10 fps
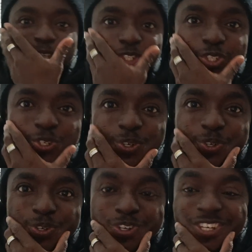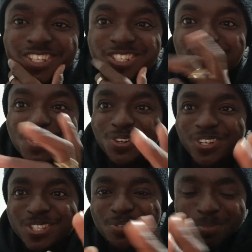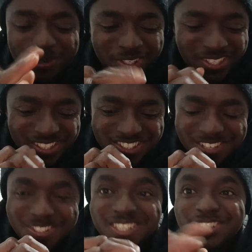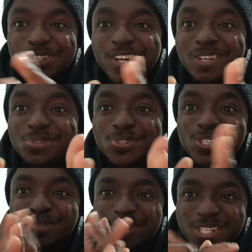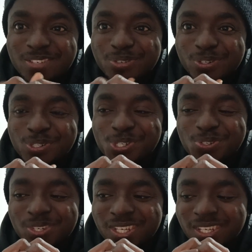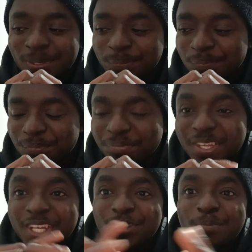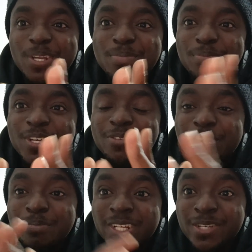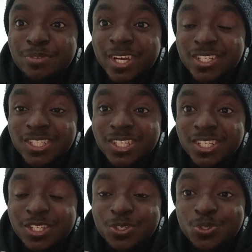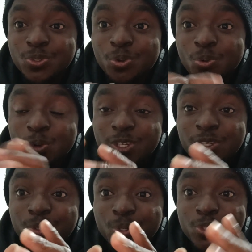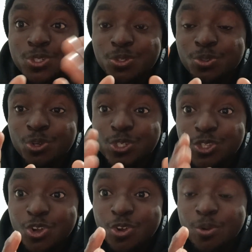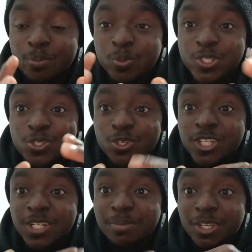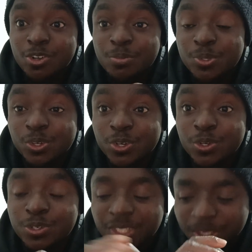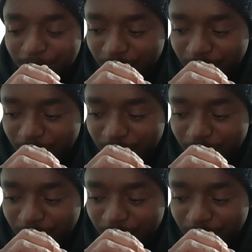So, it's me, your little boy, Kisansen. So, I have something special for us today. Many people never believe that your storm will suddenly become your glory.